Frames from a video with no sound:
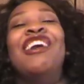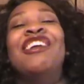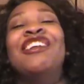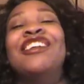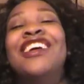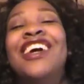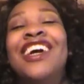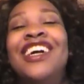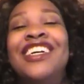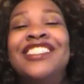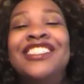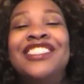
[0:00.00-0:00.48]

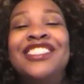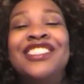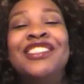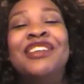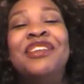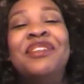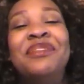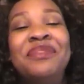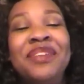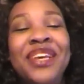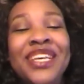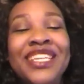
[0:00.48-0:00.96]
Okay,
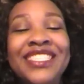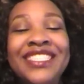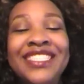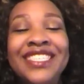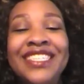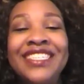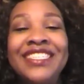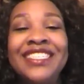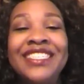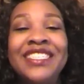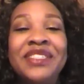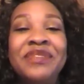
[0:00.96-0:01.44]
so
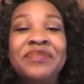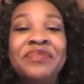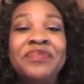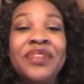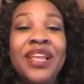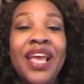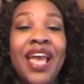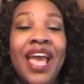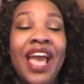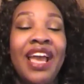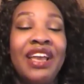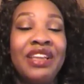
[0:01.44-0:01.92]
basically
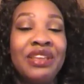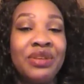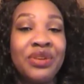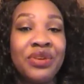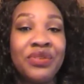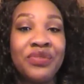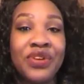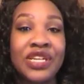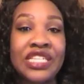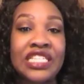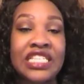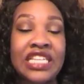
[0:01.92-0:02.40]
at
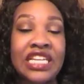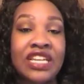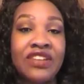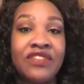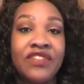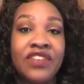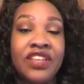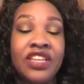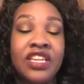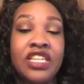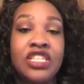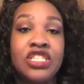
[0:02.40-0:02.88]
University
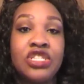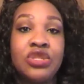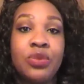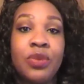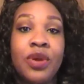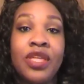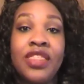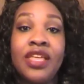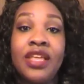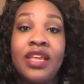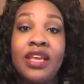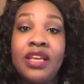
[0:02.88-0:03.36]
of Phoenix, the
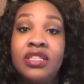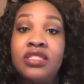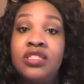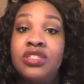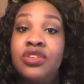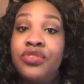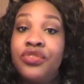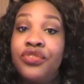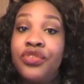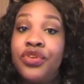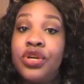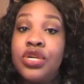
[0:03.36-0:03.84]
way that
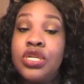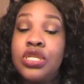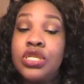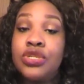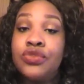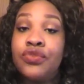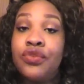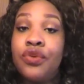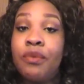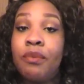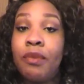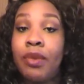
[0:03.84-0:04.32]
it
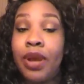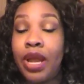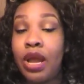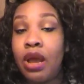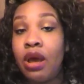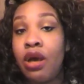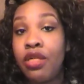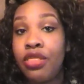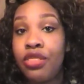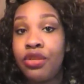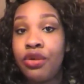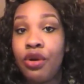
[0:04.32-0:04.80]
differs from
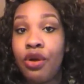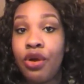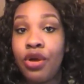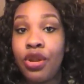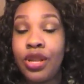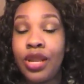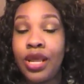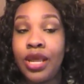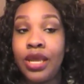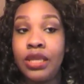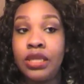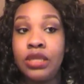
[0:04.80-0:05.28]
my other
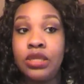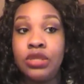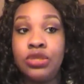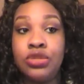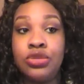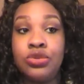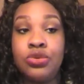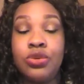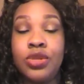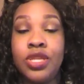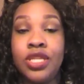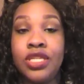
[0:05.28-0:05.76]
online
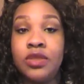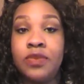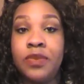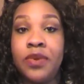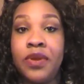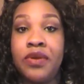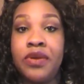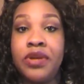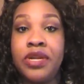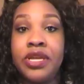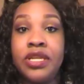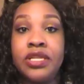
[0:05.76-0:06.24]
school
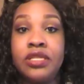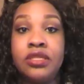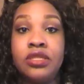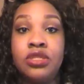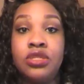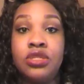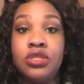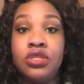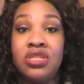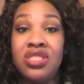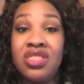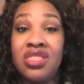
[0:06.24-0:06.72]

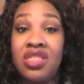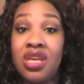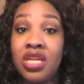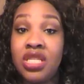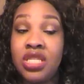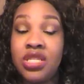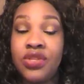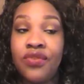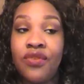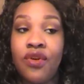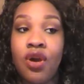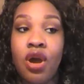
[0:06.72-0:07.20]
experience
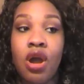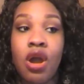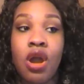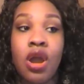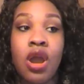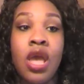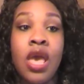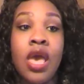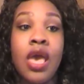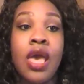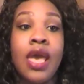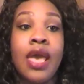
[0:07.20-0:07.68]
thus
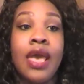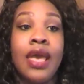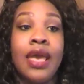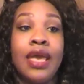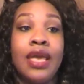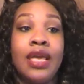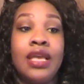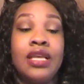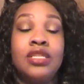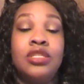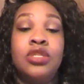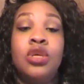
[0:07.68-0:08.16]
far
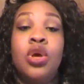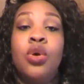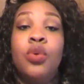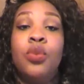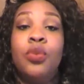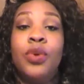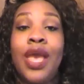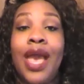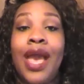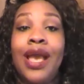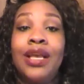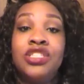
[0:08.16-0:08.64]
is
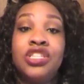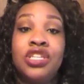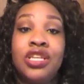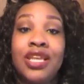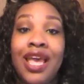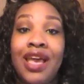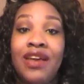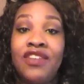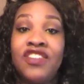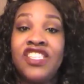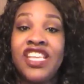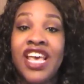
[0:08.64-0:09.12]
we
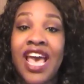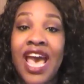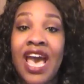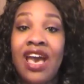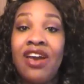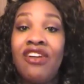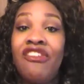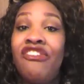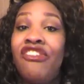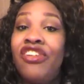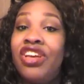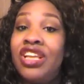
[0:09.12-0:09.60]
actually have to
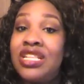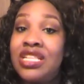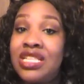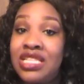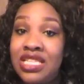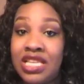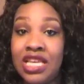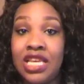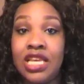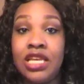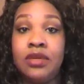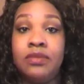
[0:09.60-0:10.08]
have
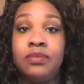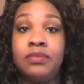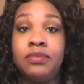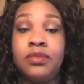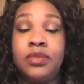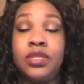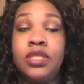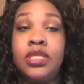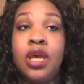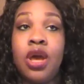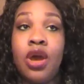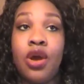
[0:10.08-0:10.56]

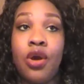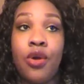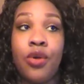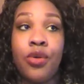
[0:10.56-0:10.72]
teams.